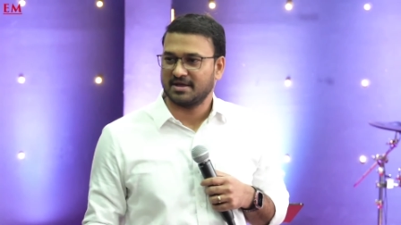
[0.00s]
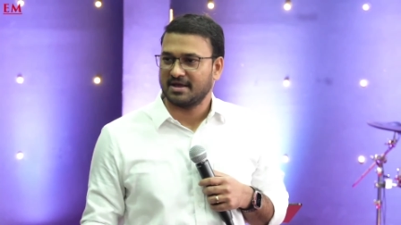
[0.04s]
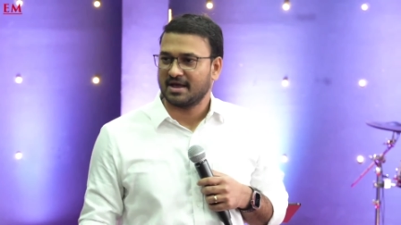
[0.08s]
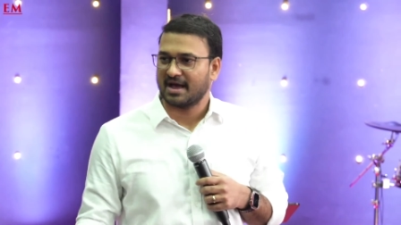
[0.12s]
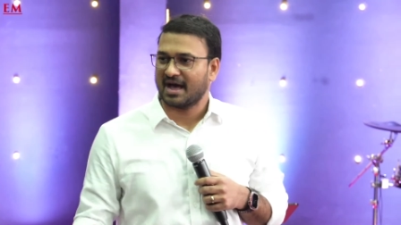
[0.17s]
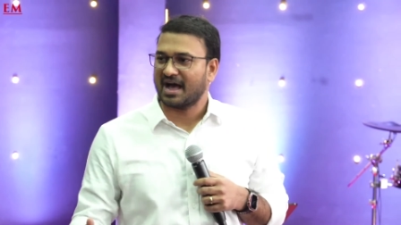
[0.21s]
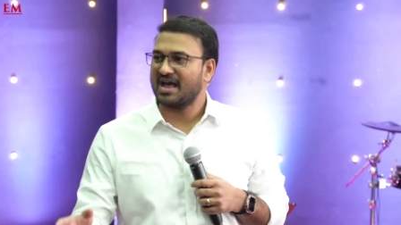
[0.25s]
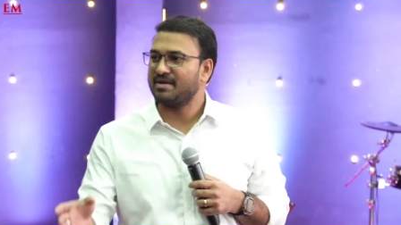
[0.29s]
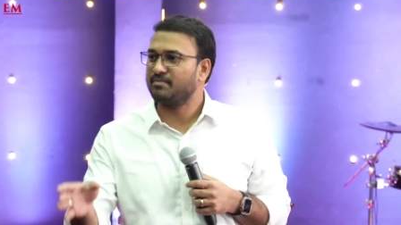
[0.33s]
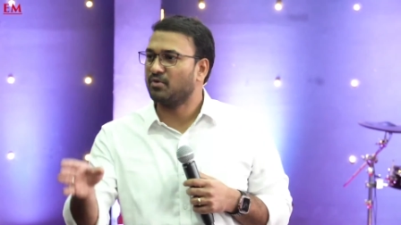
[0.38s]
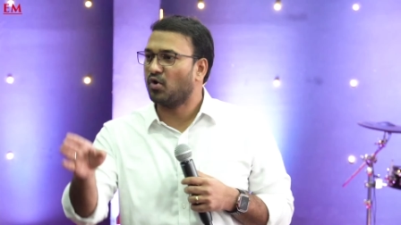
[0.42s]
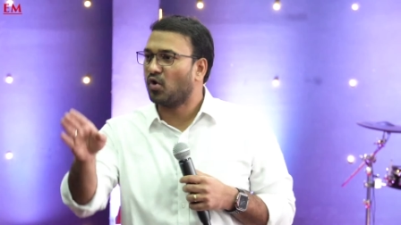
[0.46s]

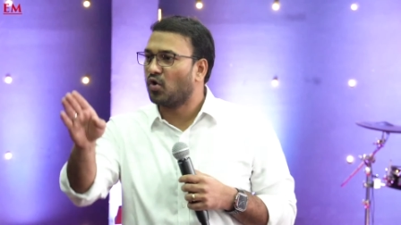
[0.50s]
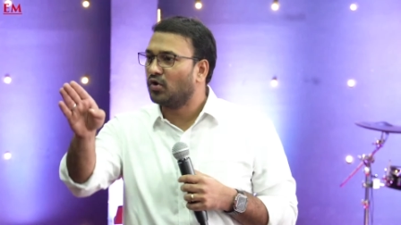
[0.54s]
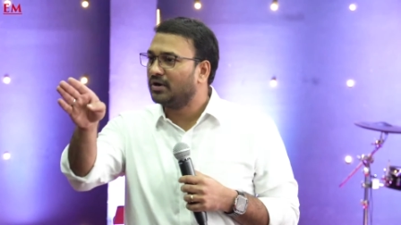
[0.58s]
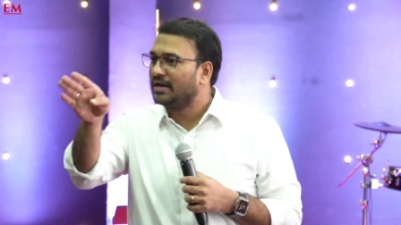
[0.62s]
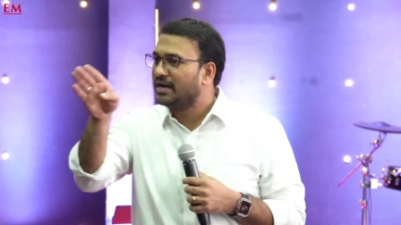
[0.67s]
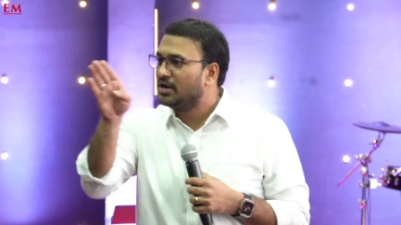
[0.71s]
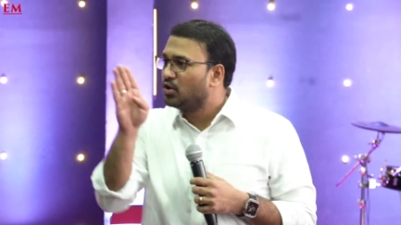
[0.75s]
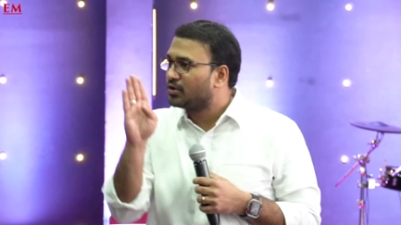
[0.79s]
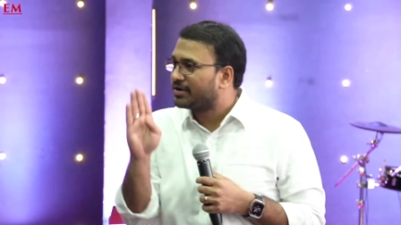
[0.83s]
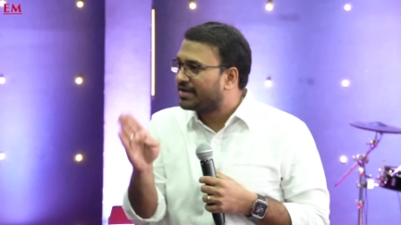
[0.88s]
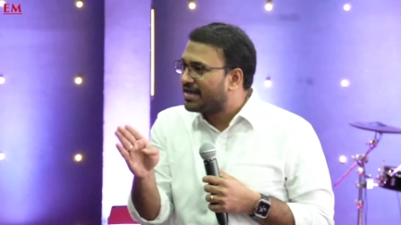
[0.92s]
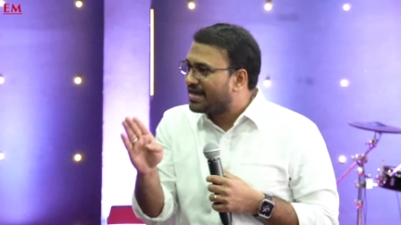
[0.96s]
I'm only
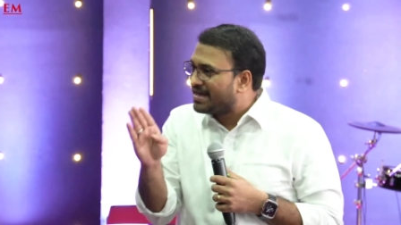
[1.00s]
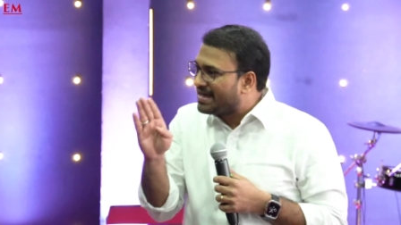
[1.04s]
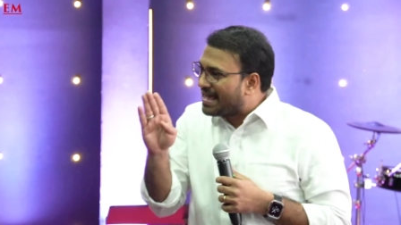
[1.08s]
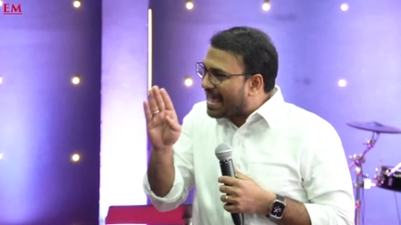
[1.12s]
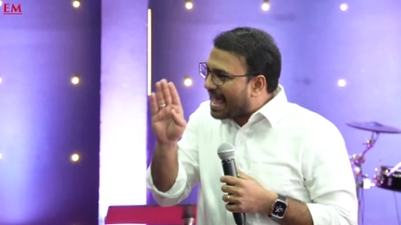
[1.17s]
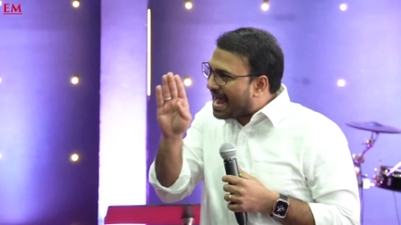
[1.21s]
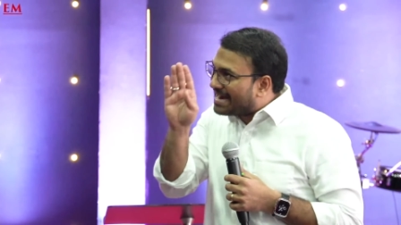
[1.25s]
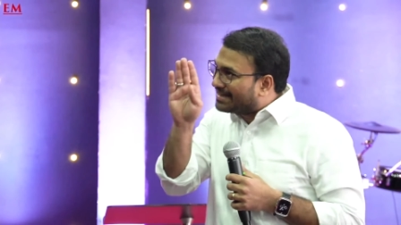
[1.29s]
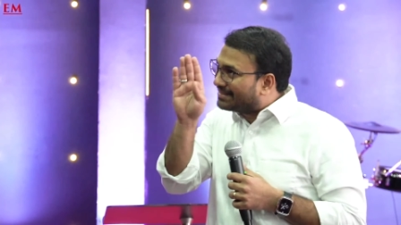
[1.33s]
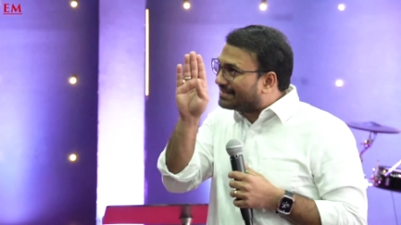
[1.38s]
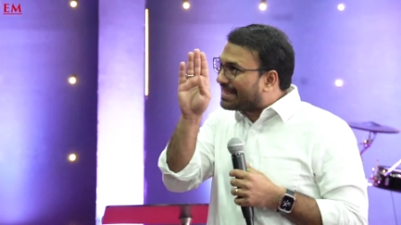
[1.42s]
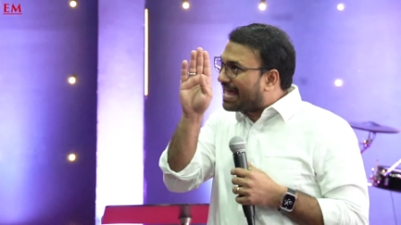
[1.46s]
looking
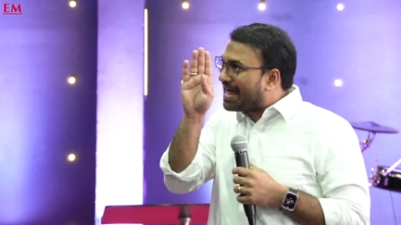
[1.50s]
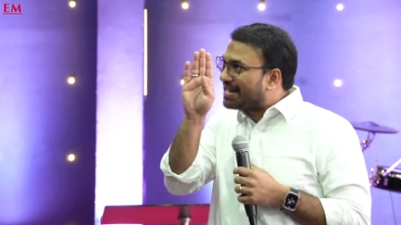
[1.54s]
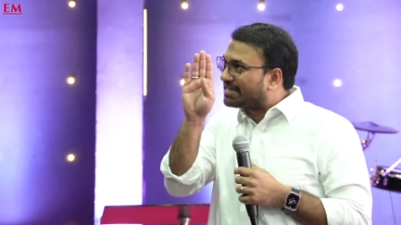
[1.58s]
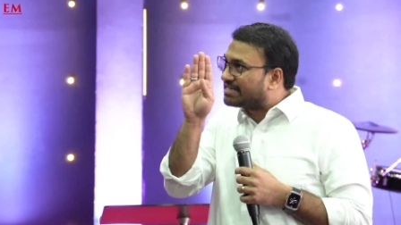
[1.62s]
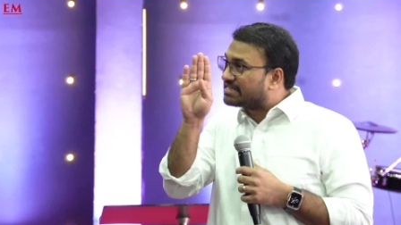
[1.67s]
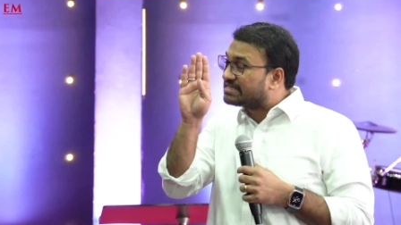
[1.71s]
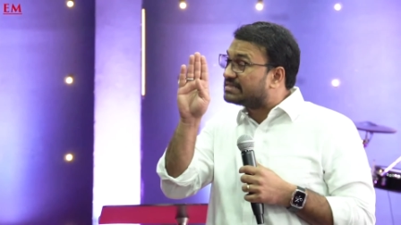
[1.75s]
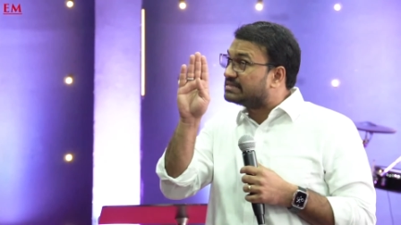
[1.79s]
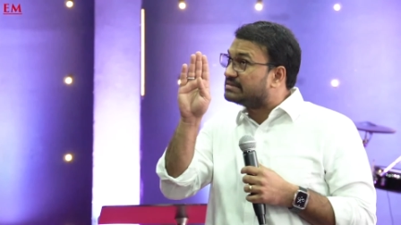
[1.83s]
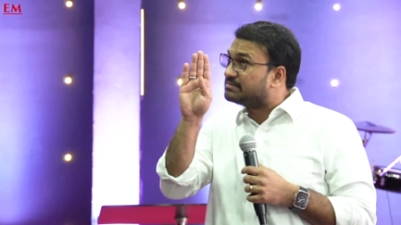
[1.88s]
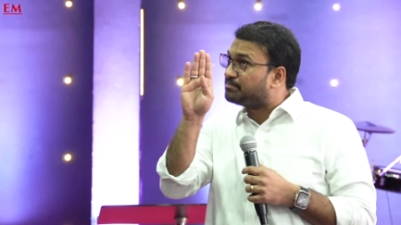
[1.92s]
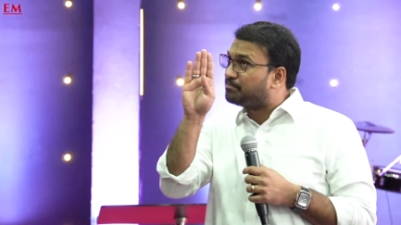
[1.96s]
at that
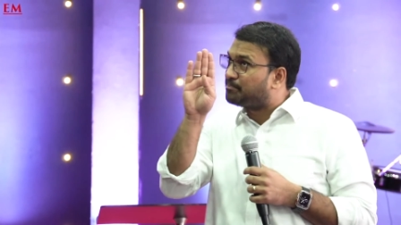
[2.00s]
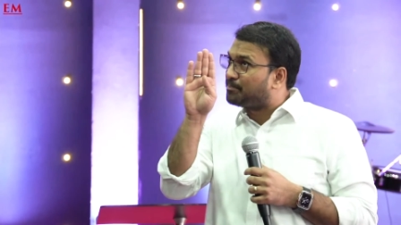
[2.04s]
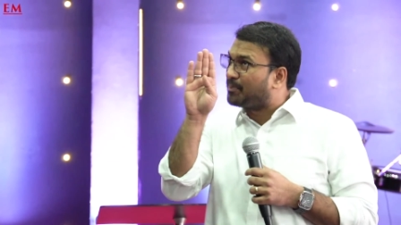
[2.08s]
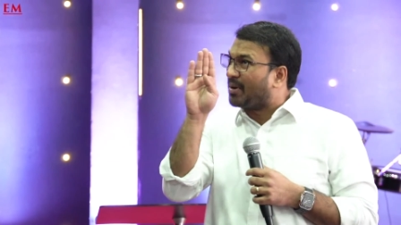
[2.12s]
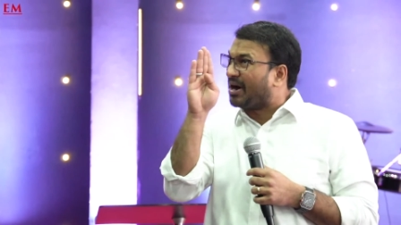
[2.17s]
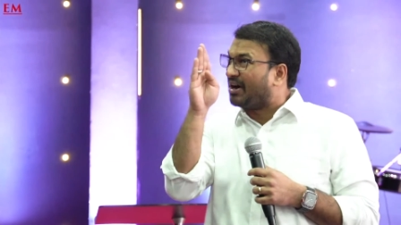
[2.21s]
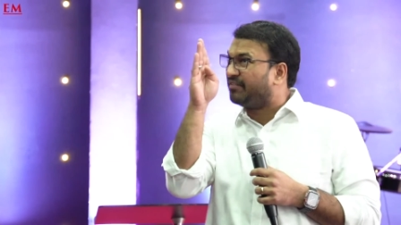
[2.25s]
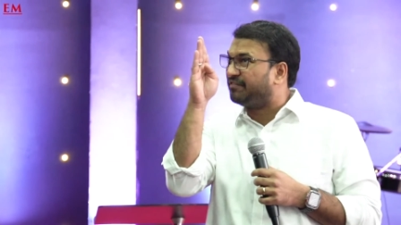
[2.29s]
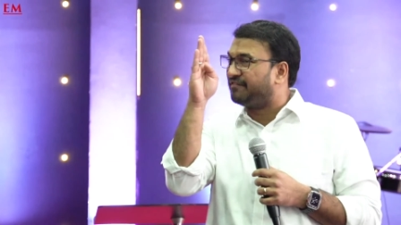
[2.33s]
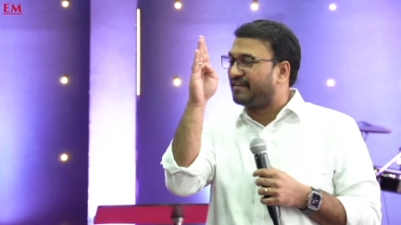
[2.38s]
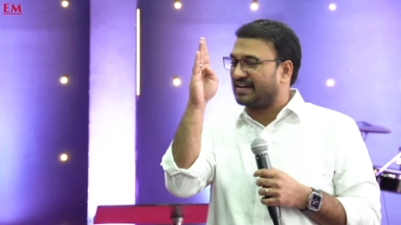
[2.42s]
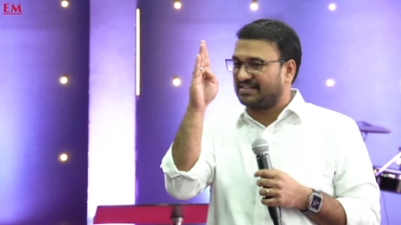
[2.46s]

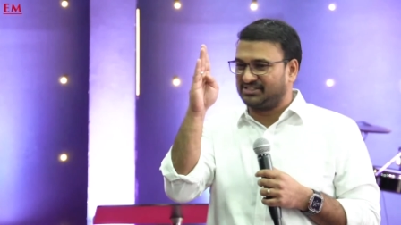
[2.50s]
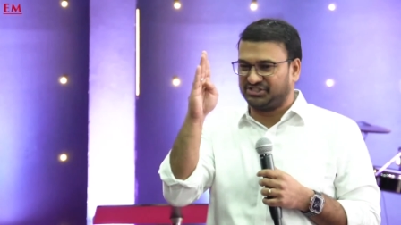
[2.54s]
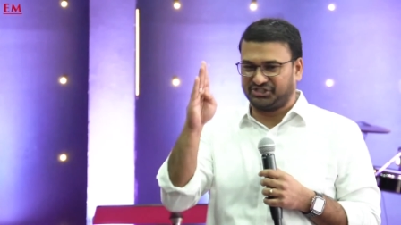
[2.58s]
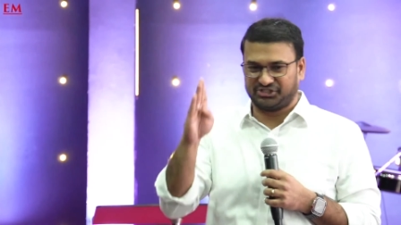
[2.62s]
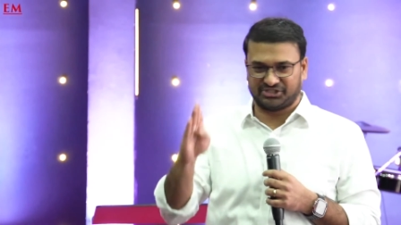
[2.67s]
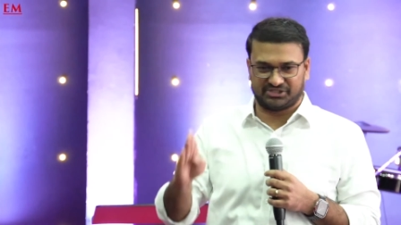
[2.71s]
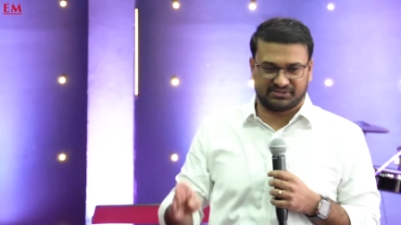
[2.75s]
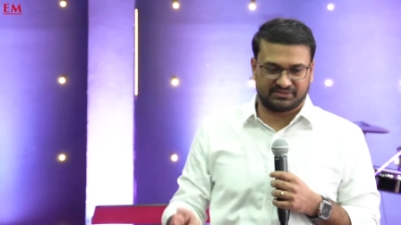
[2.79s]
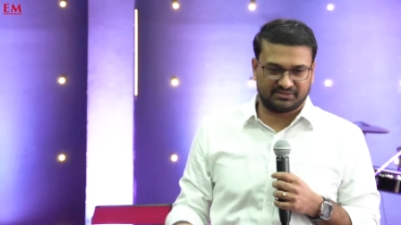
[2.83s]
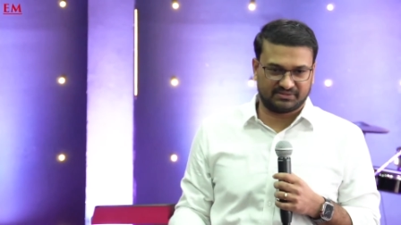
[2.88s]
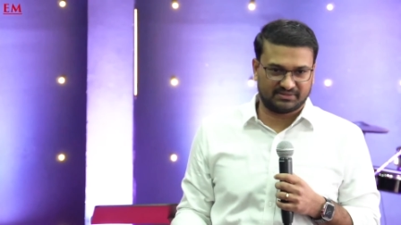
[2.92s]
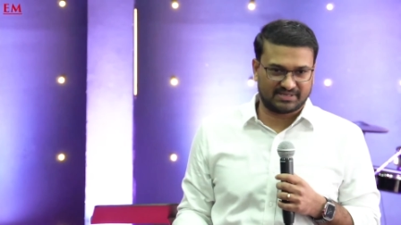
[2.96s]
perfection.